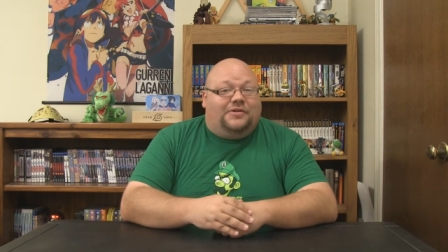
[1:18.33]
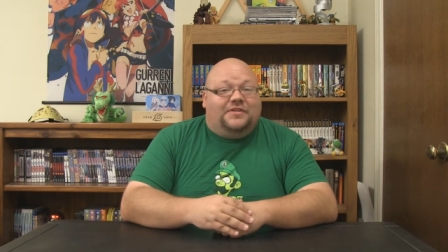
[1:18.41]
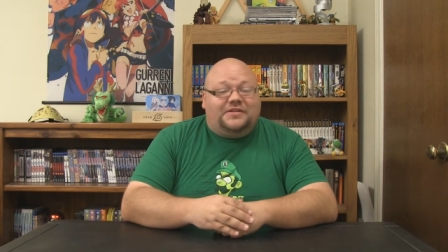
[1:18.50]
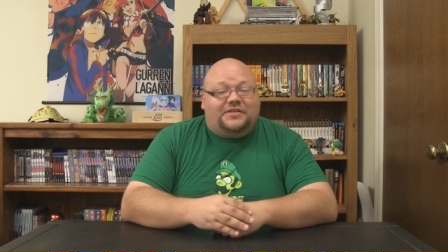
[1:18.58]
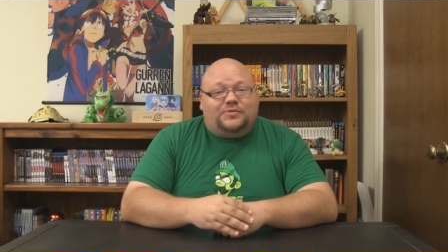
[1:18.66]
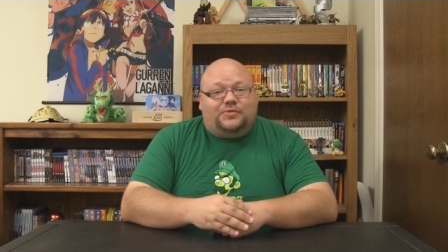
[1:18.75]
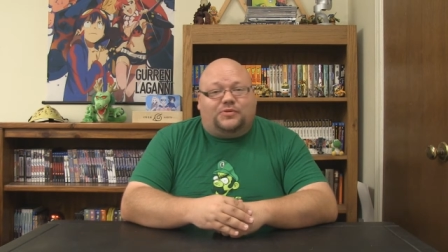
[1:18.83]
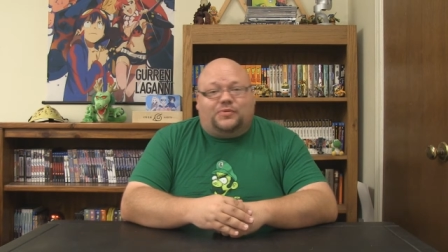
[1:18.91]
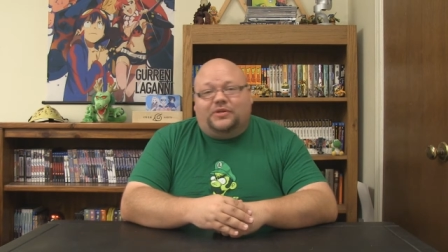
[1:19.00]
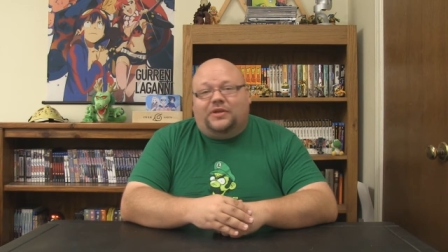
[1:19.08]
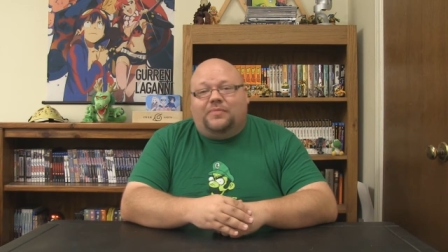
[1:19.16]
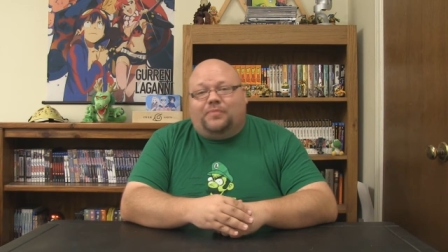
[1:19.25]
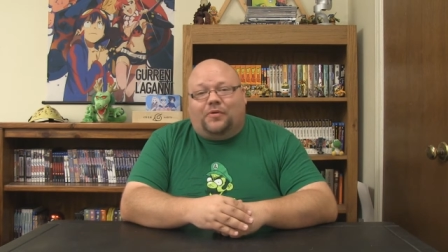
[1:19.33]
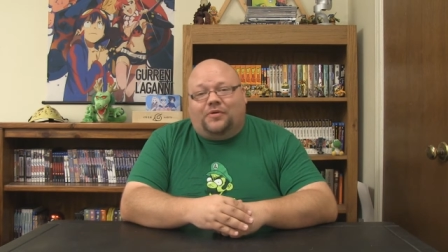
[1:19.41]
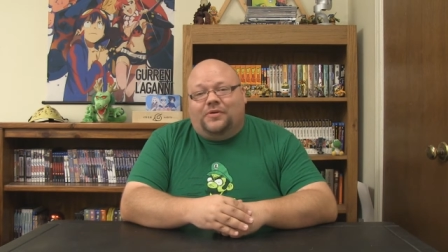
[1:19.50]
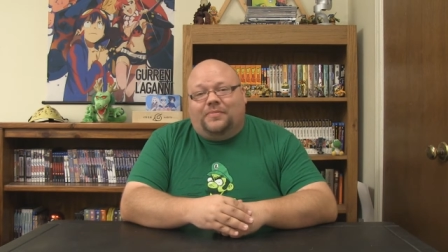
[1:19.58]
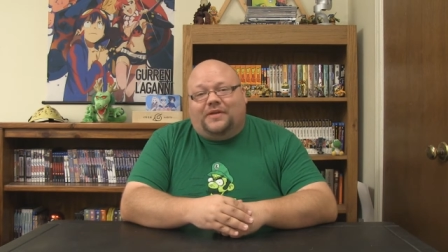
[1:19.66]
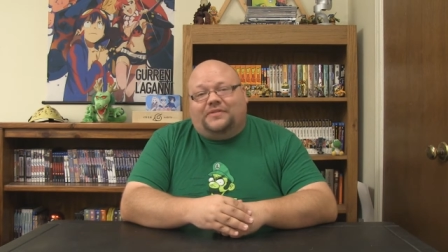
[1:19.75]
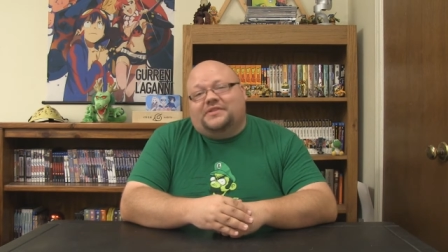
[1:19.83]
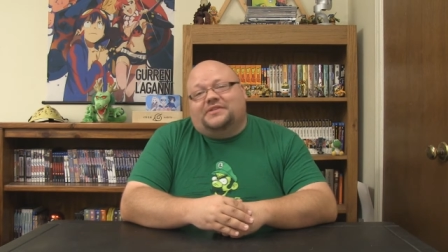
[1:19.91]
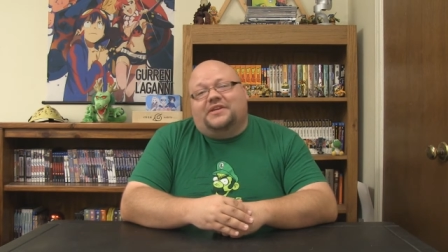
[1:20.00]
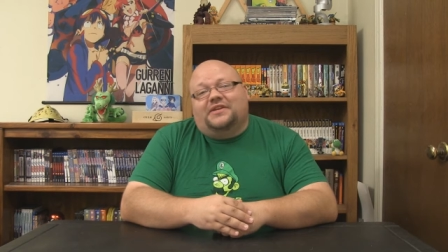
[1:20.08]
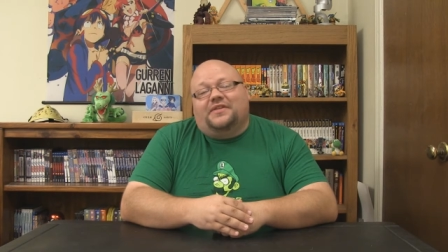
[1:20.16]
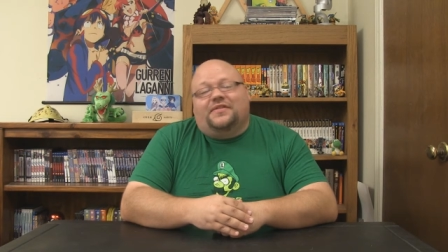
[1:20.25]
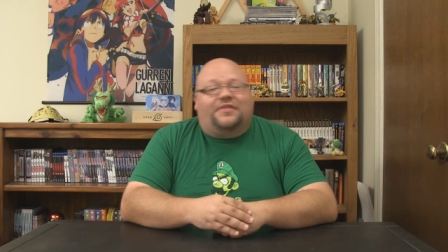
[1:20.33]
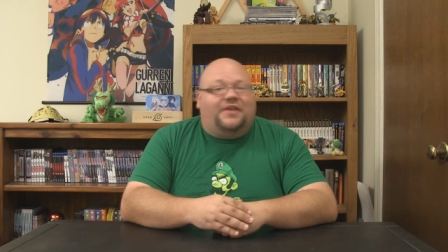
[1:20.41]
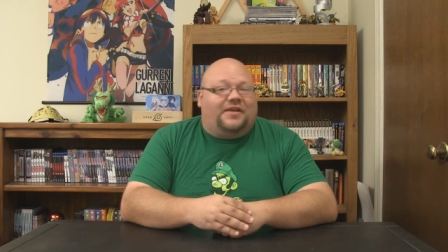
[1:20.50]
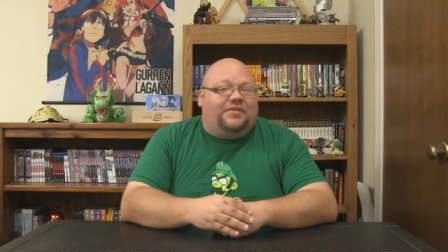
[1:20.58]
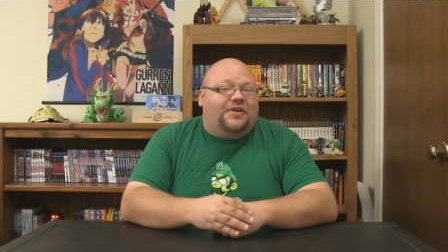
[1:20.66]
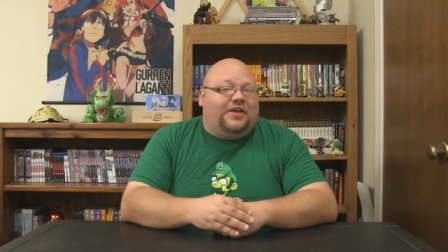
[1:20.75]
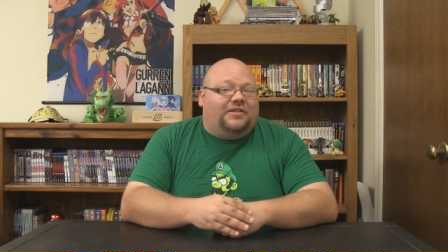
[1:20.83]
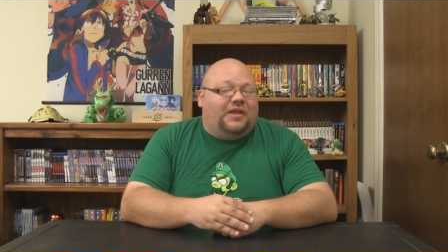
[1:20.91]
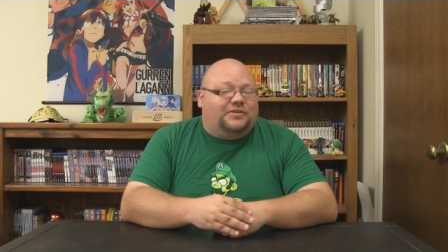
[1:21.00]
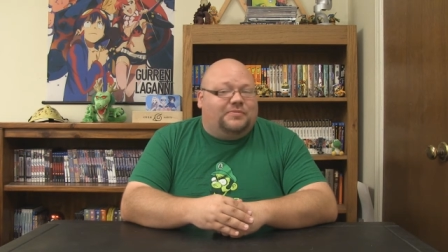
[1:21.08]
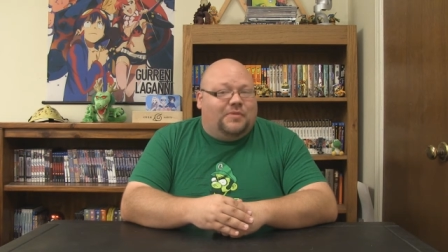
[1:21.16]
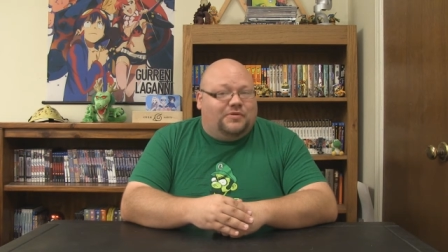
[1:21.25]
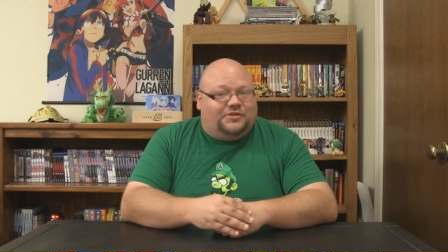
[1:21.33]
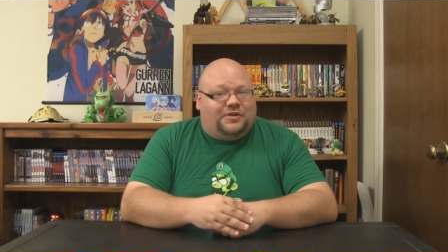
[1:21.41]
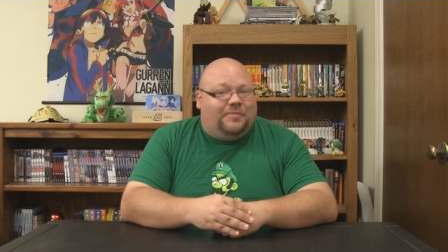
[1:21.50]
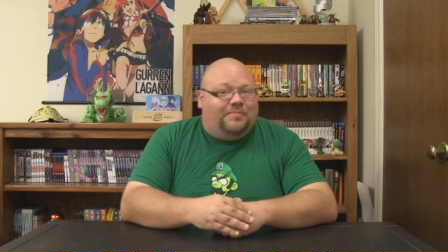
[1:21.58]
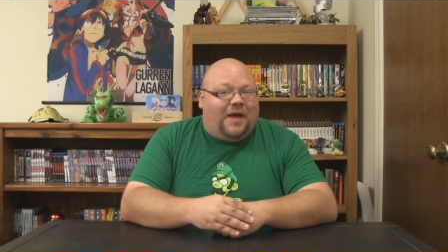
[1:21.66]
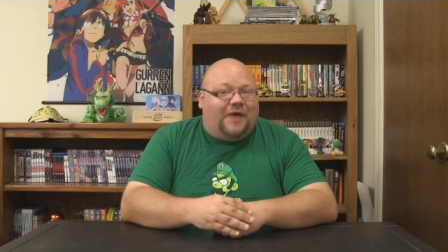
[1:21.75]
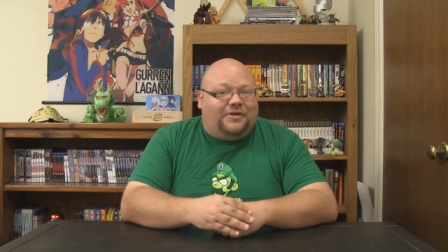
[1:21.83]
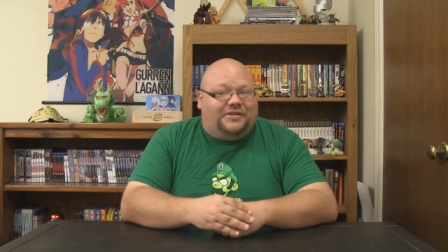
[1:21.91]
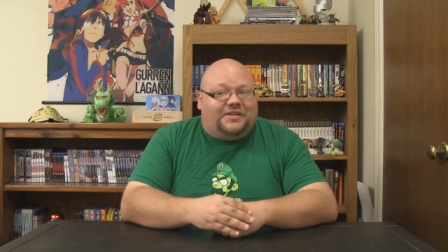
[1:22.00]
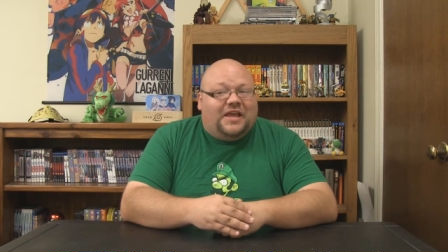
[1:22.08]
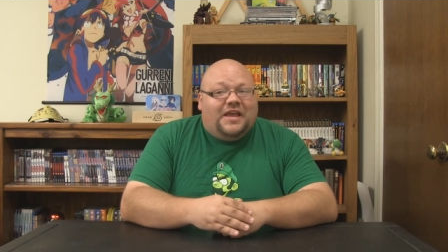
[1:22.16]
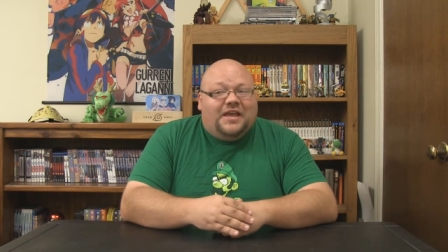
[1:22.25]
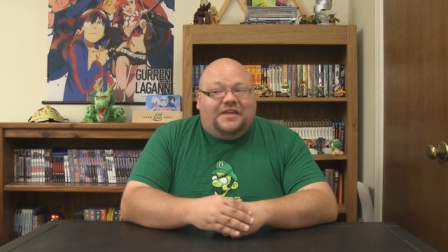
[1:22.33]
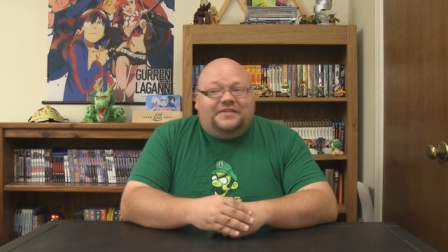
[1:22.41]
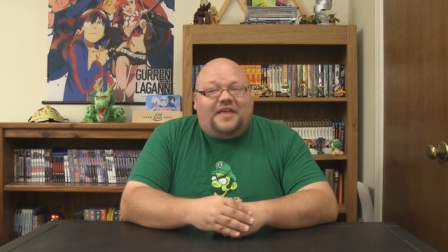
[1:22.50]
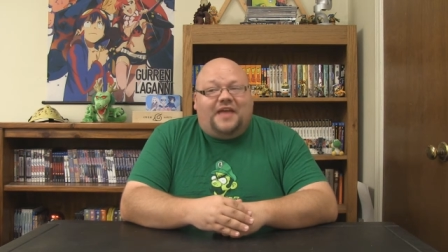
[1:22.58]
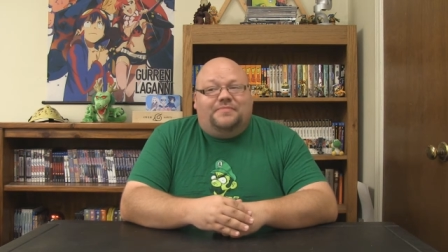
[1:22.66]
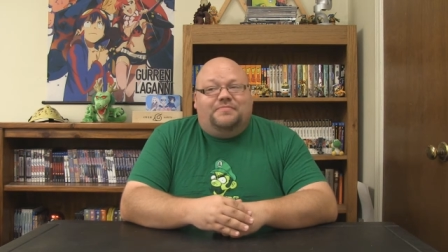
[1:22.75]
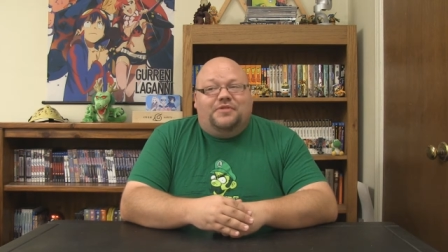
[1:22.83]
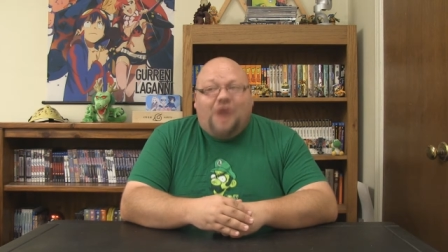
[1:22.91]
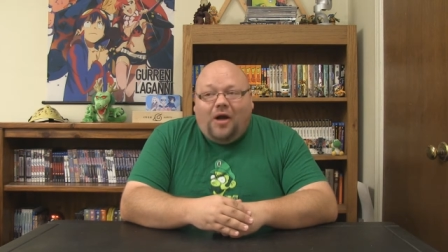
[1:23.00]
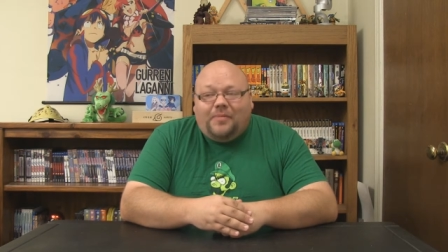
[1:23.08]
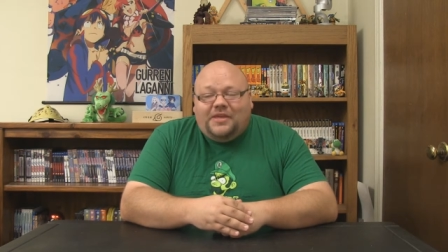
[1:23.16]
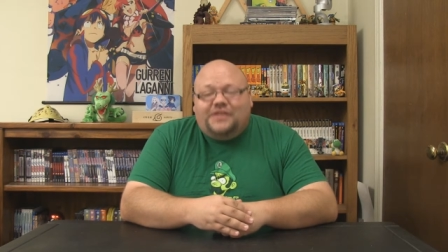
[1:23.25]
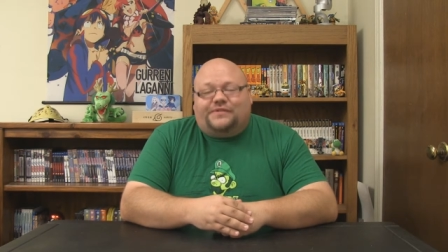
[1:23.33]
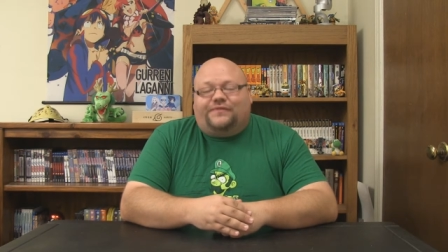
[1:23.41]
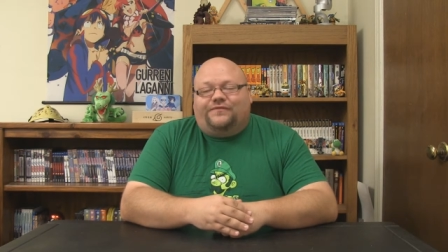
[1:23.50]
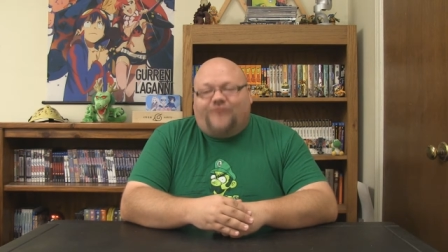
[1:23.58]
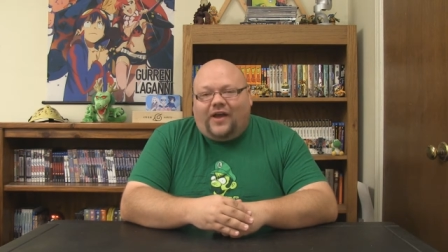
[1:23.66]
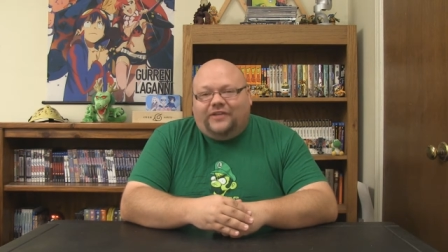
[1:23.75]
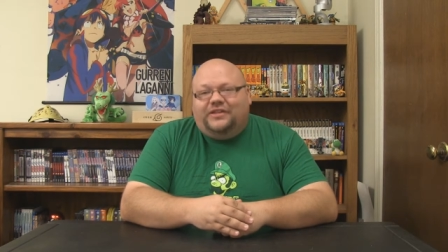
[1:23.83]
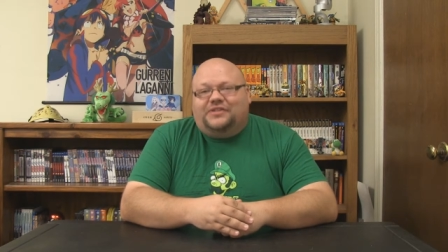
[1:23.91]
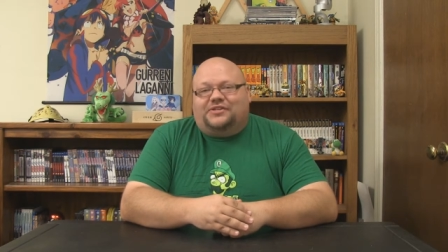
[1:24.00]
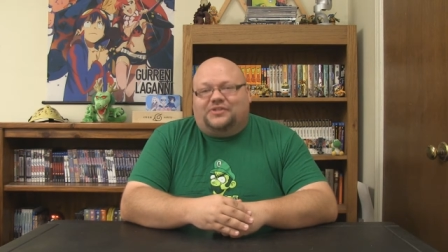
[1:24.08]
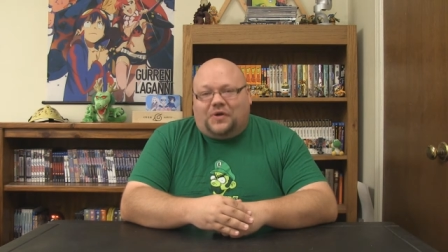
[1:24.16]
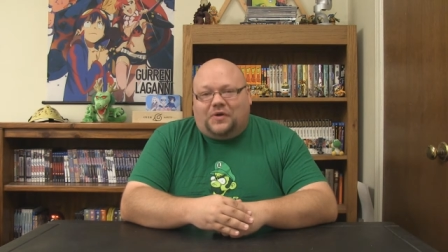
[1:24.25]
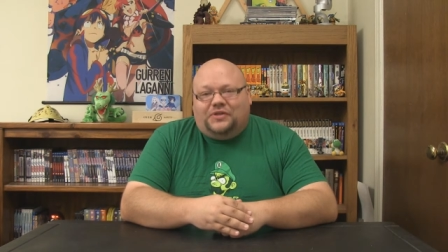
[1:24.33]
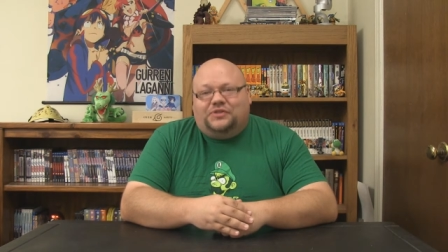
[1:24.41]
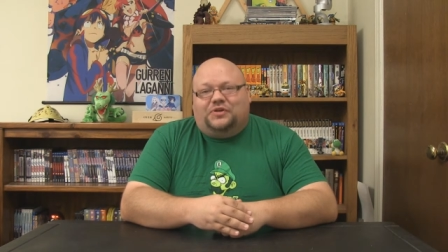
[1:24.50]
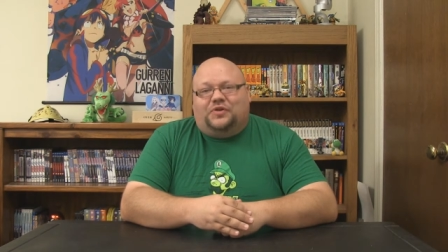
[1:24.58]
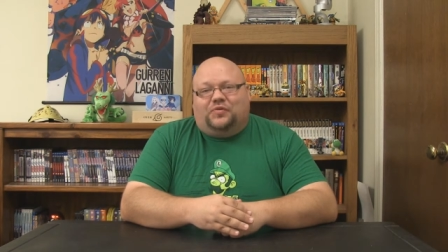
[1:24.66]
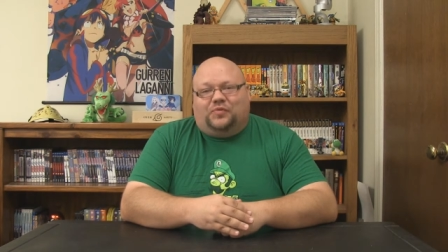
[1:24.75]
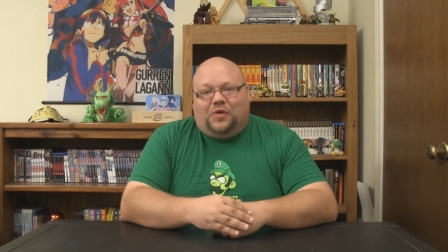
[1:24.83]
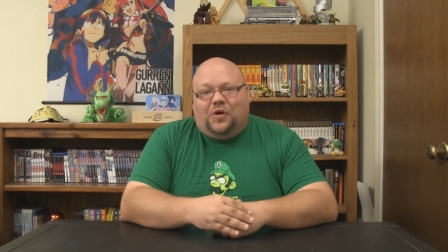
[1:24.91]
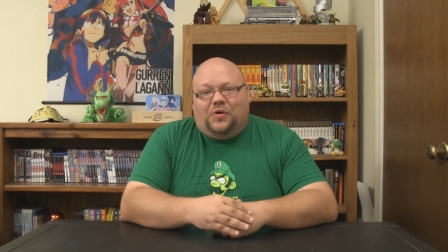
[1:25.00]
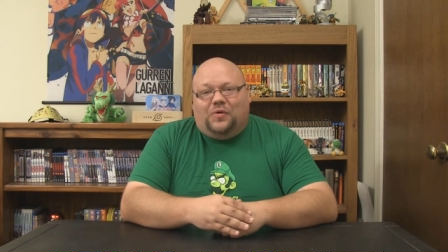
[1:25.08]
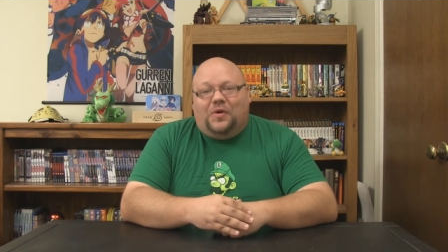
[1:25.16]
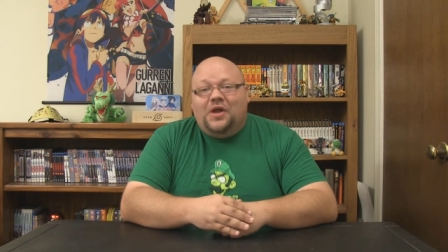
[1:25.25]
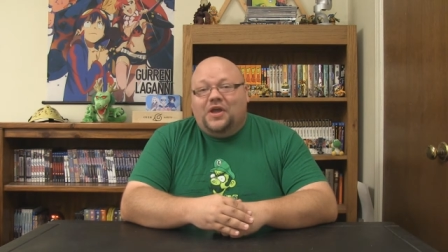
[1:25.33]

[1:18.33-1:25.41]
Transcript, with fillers: And this is what's really important about the scene, and the thing I think I liked most about it, is that Nami is finally starting to grow.